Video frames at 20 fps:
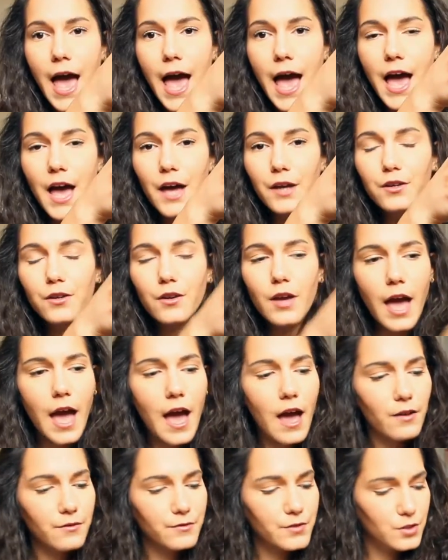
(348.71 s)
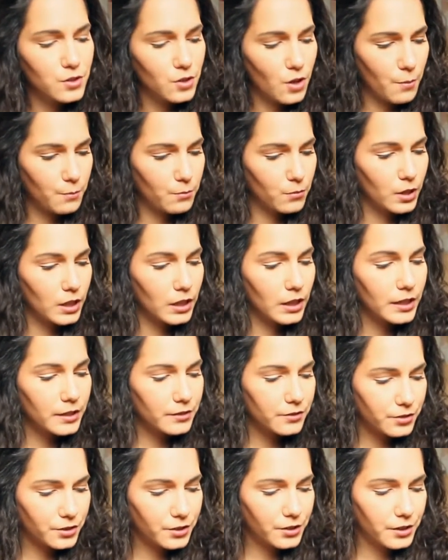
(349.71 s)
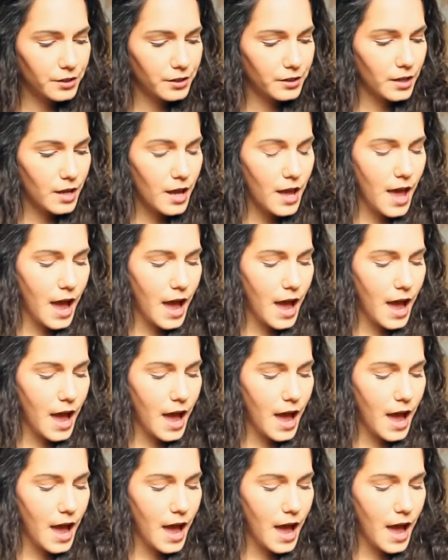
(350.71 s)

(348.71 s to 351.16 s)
You have some glittered